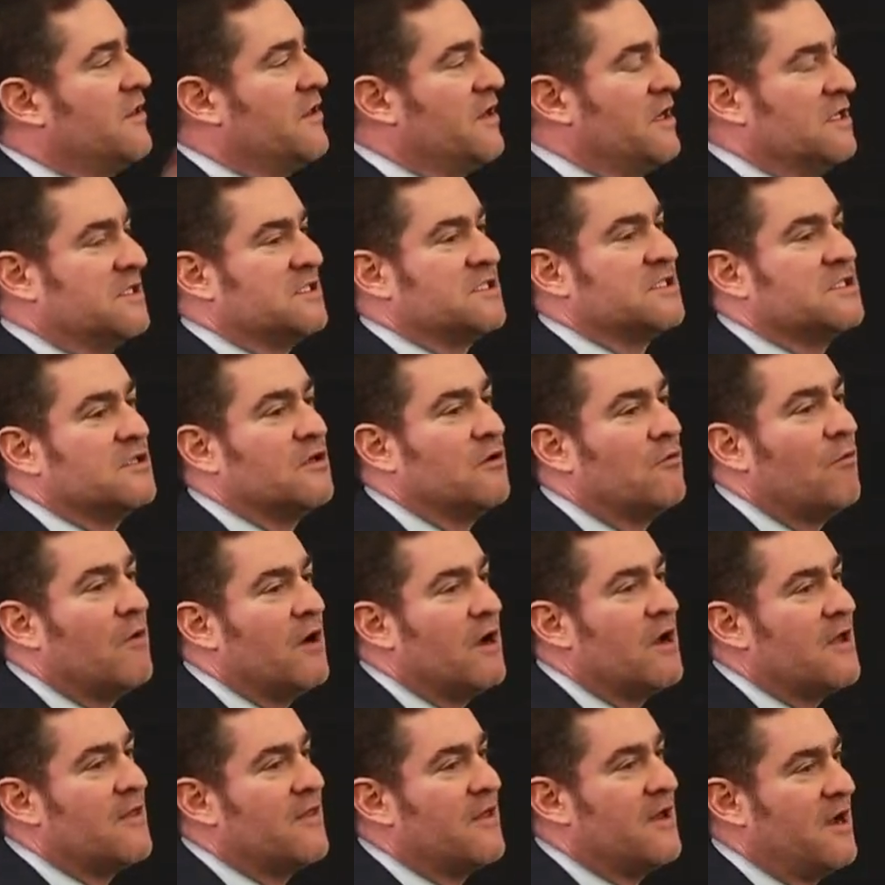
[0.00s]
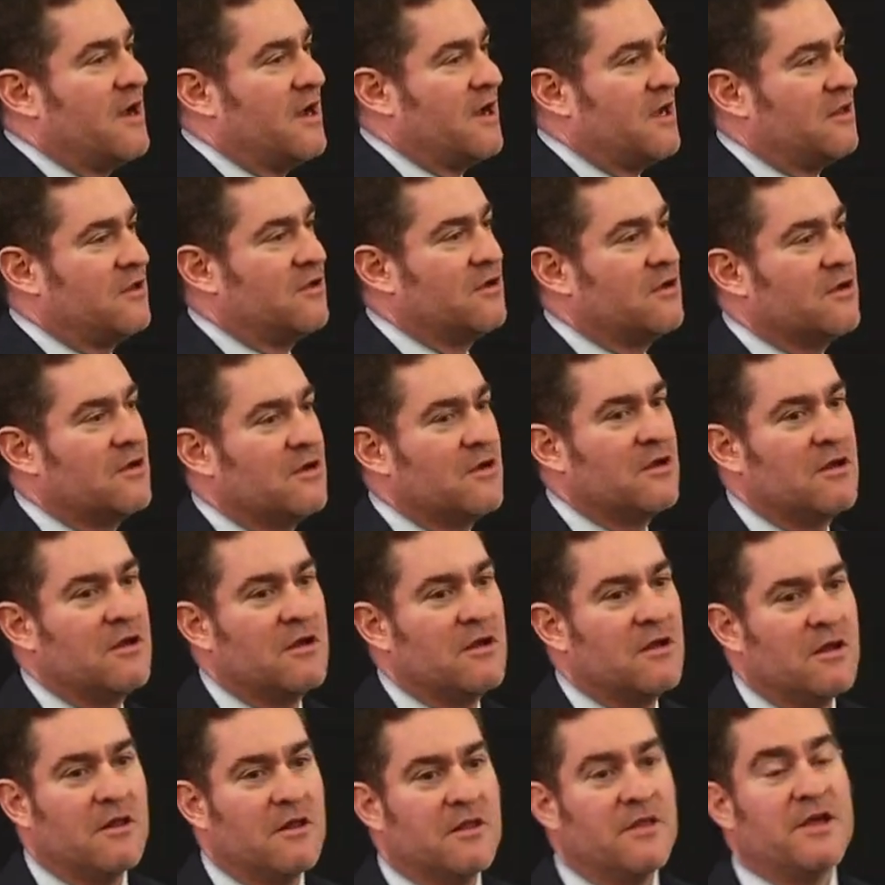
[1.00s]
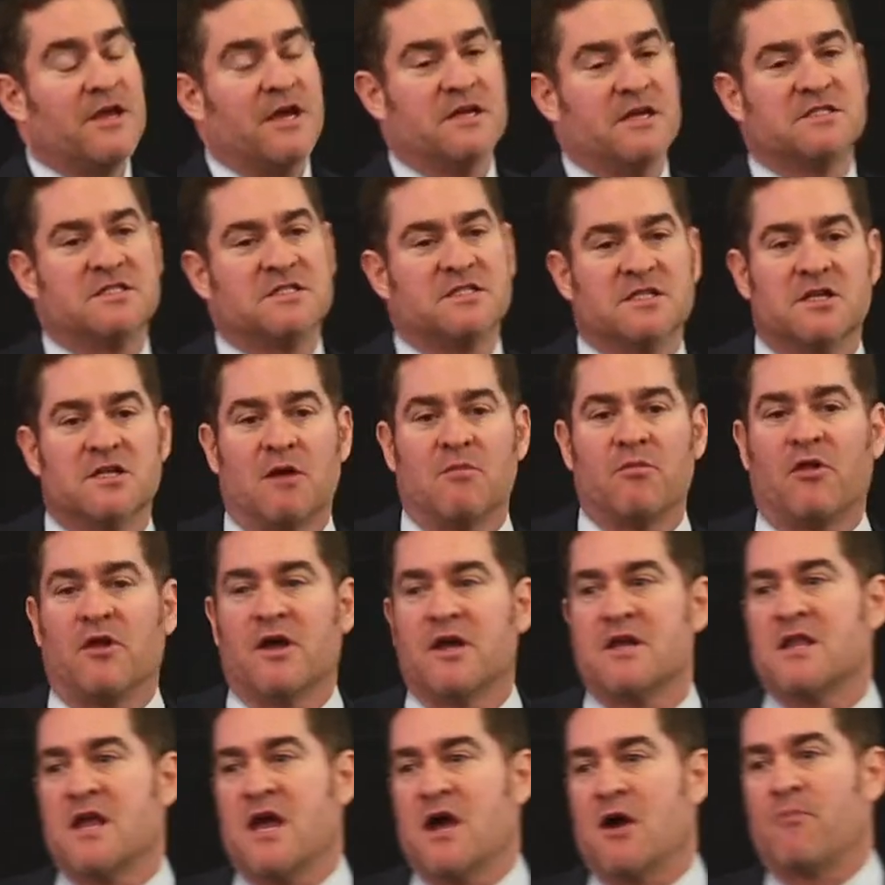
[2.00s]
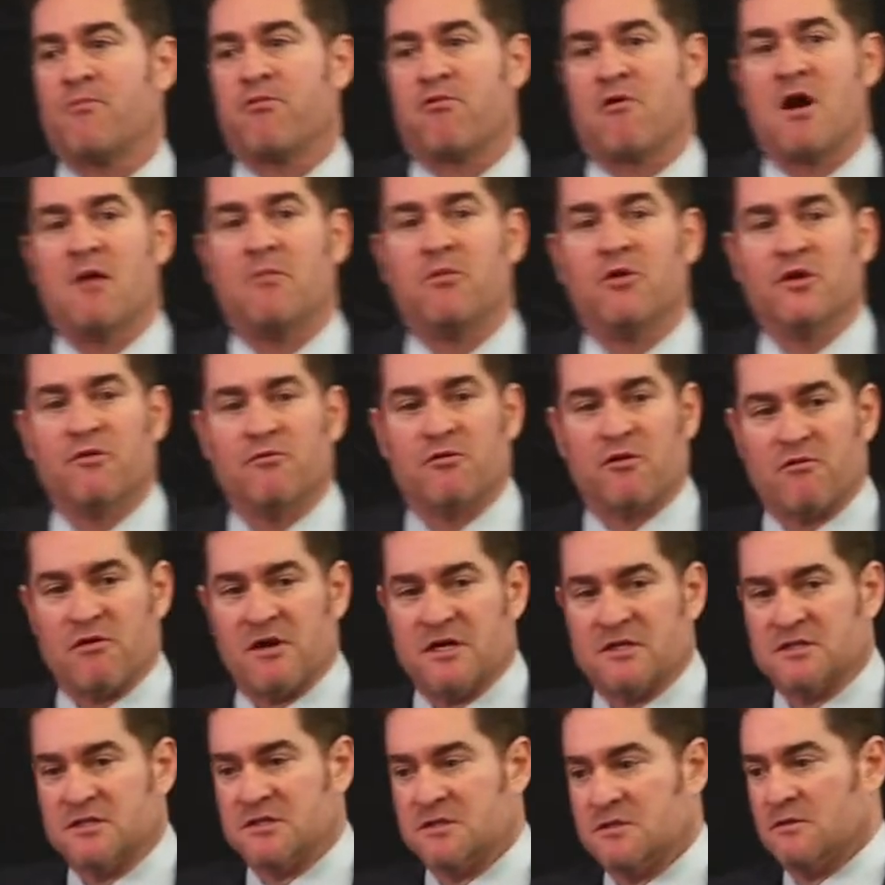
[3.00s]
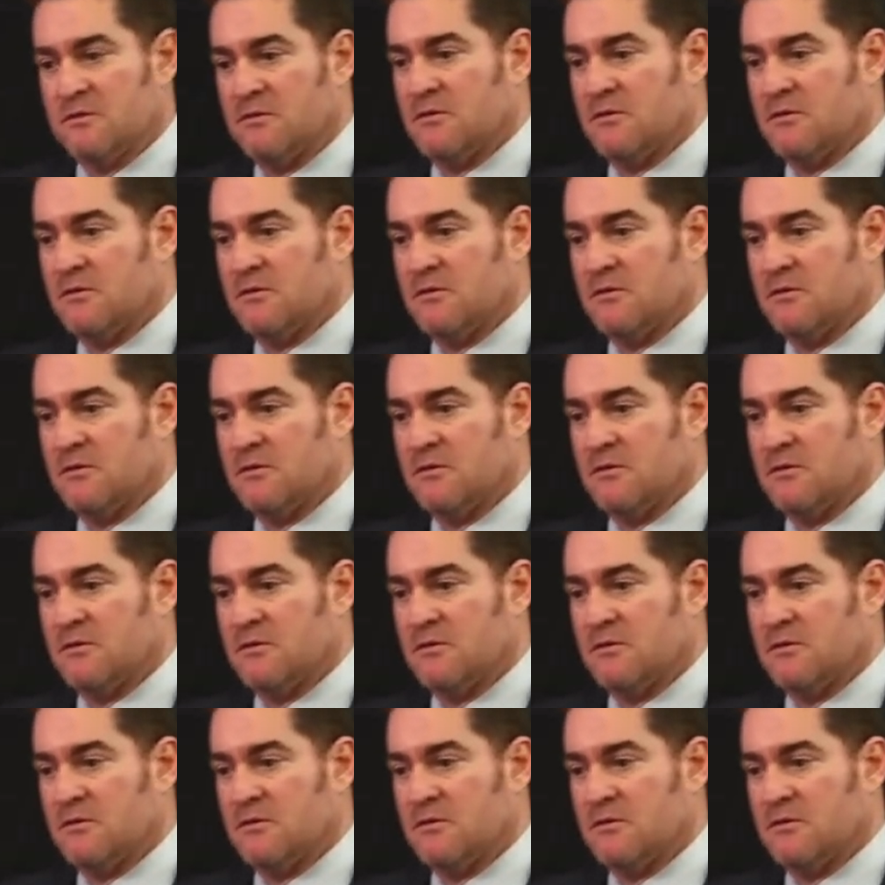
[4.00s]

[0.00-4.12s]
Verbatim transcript: this in a way that the NCAA now probably regrets.